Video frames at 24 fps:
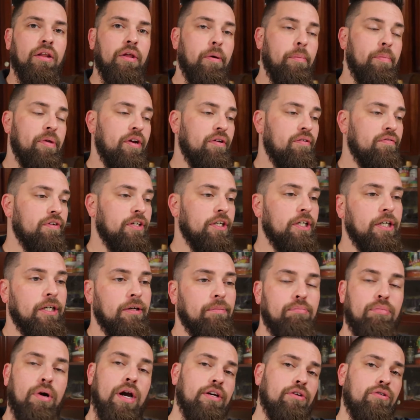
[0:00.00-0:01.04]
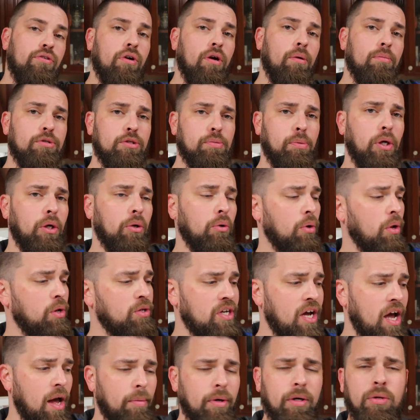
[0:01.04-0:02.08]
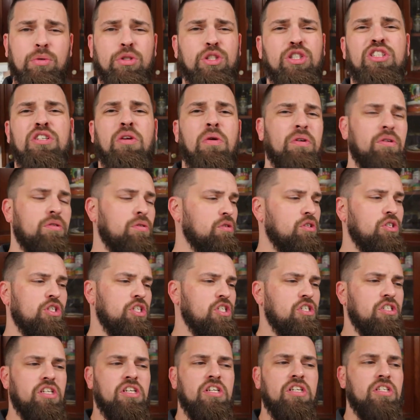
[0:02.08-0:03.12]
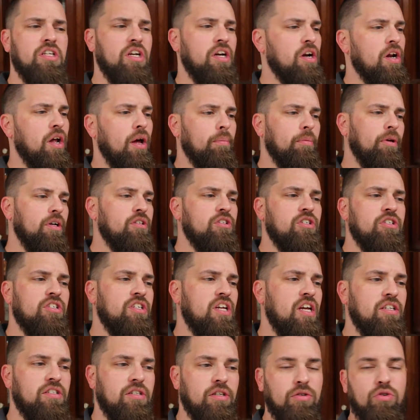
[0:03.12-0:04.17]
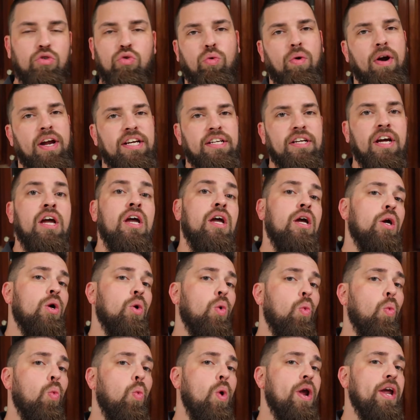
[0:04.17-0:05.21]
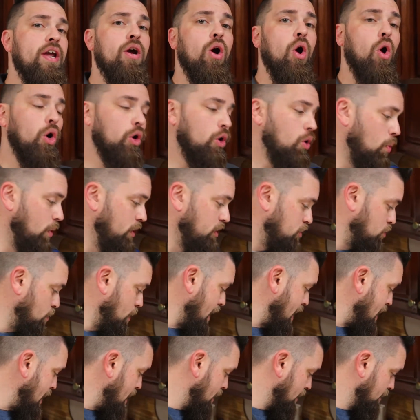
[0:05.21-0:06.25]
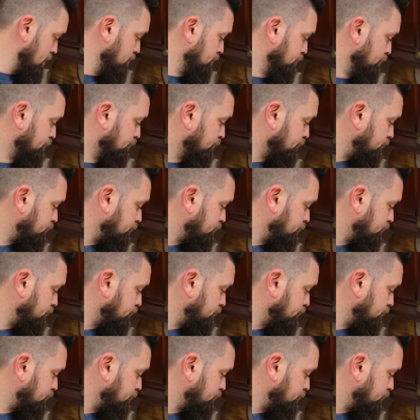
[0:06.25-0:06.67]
bit of breadcrumb sprinkled on top. And it was still, she seasoned it up and it just tasted great. We are going to add